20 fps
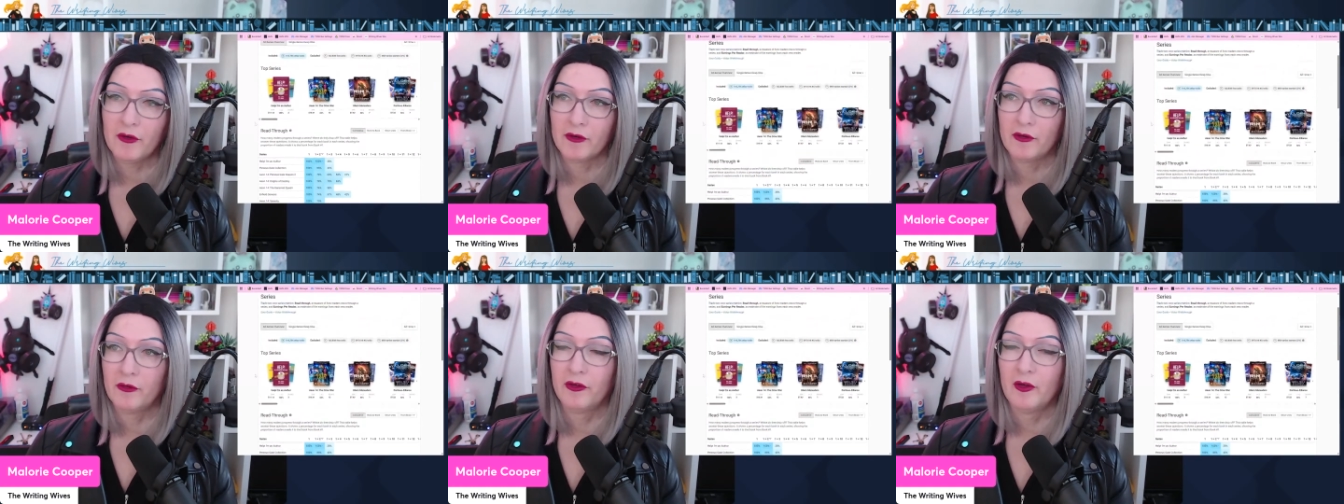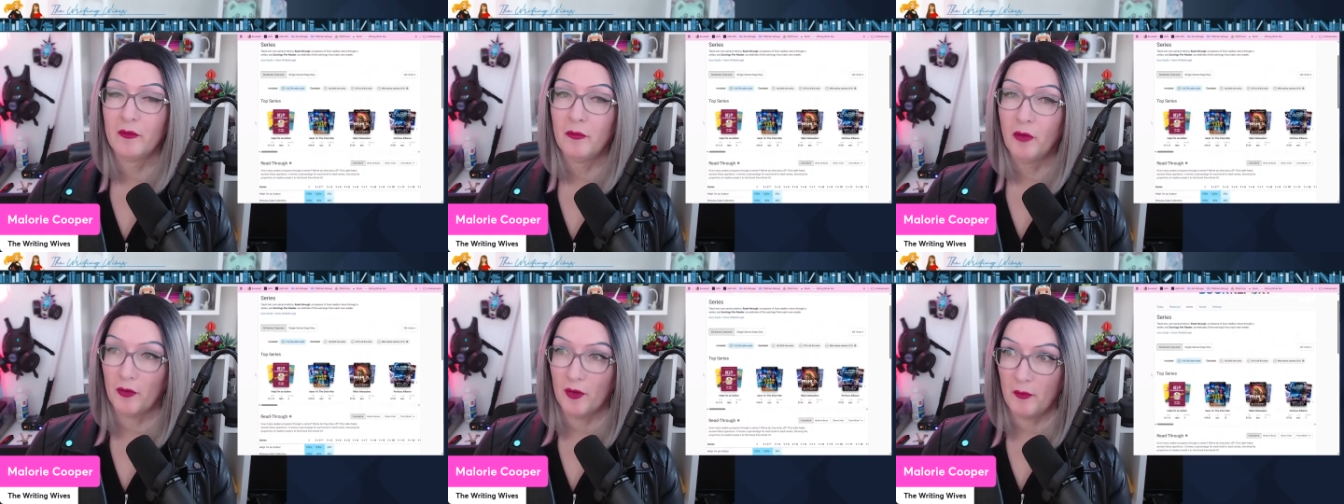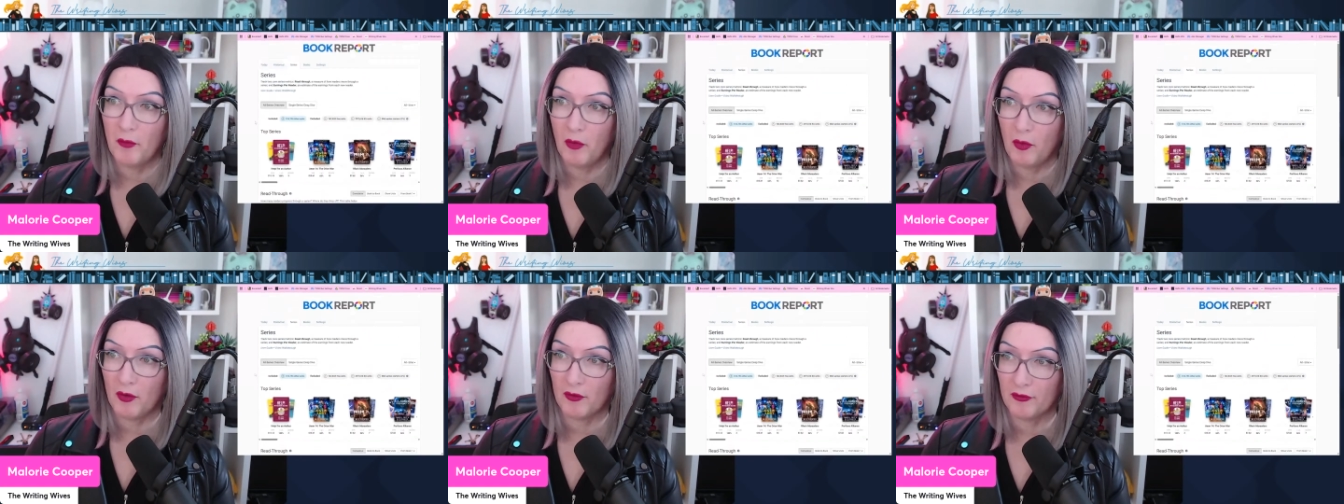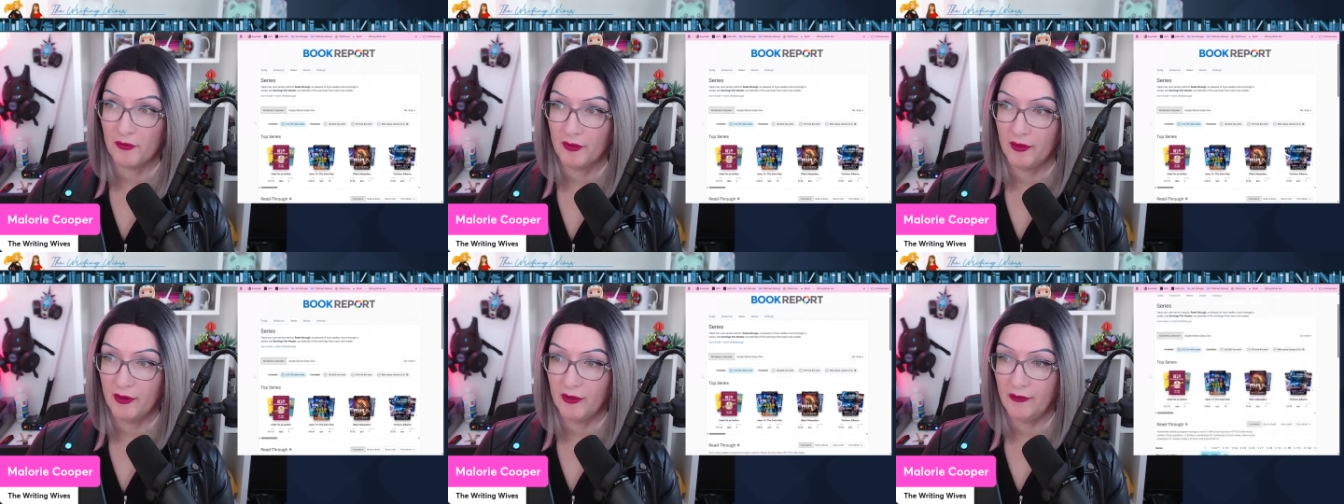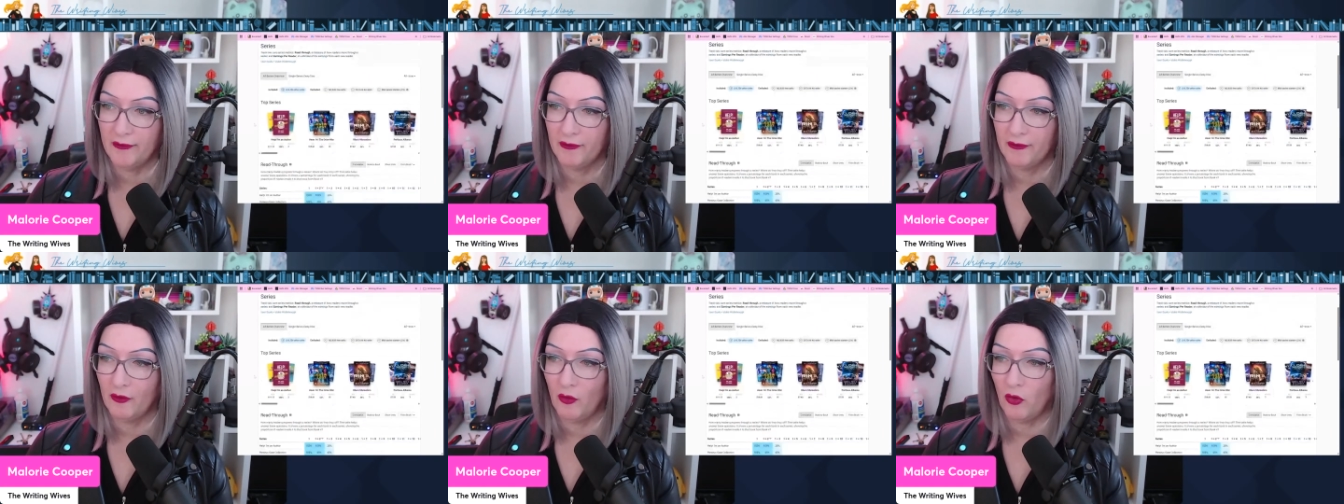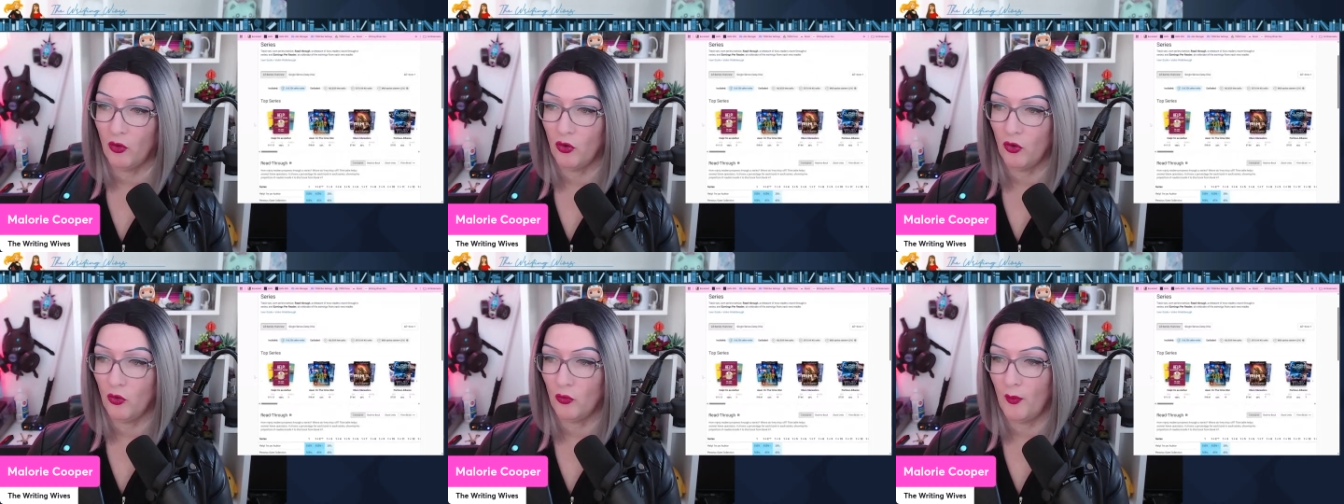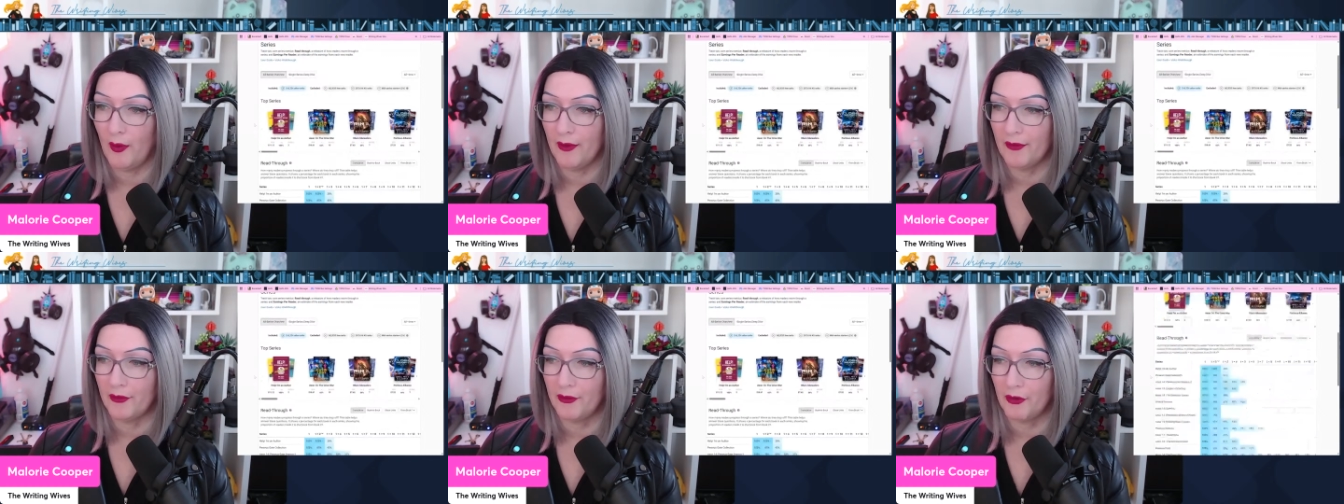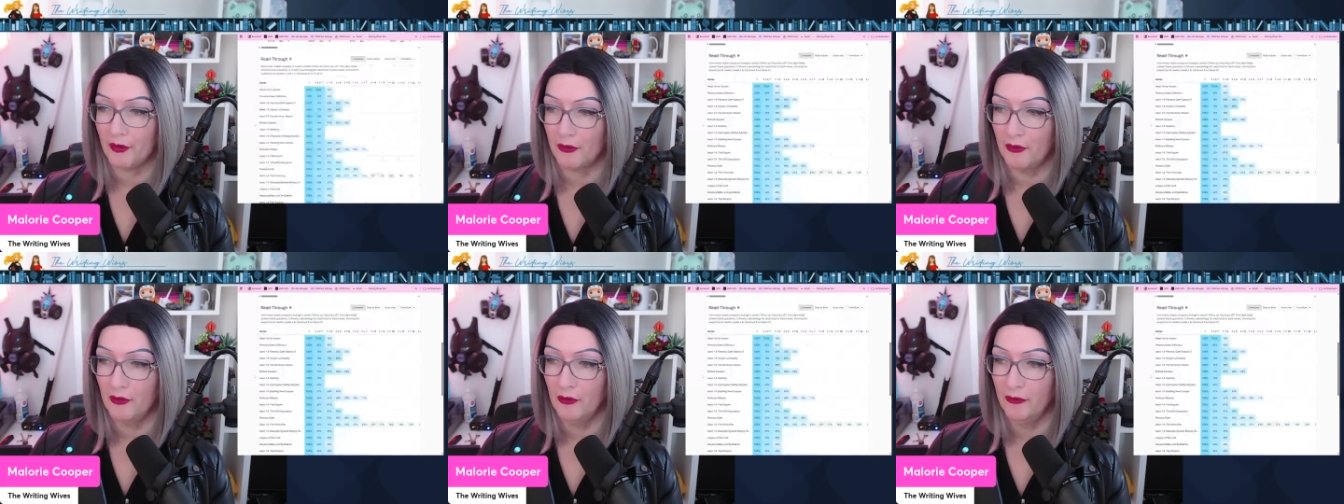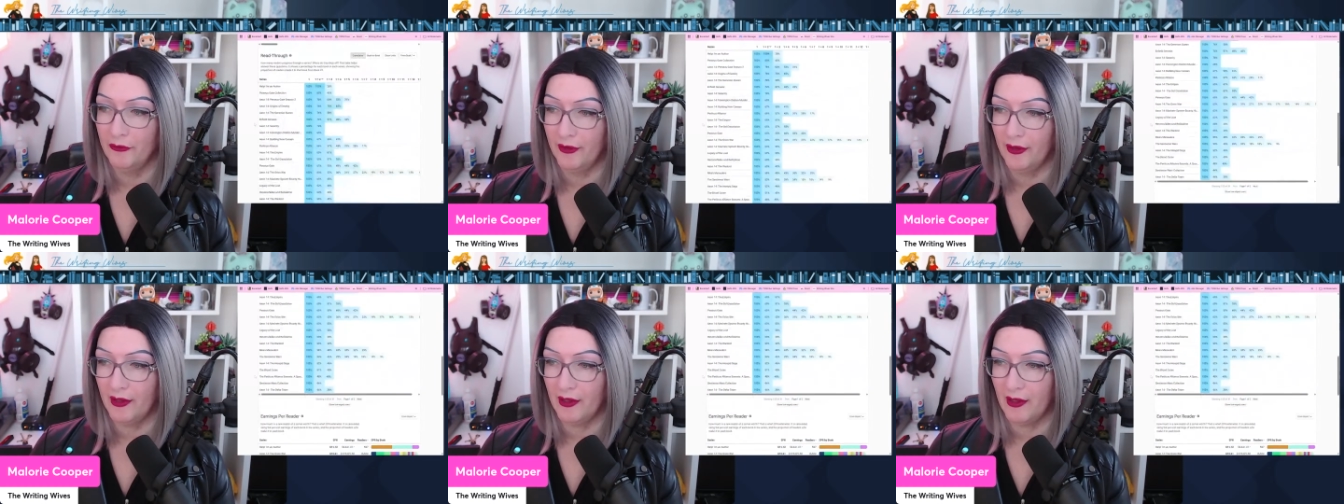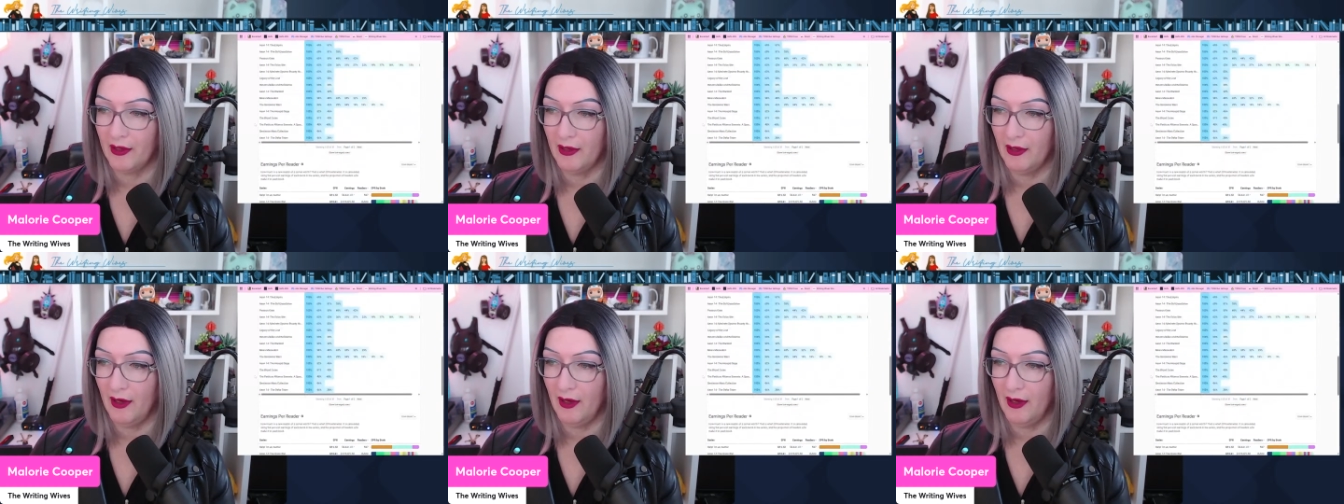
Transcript: using Book Report for this or whether you're using,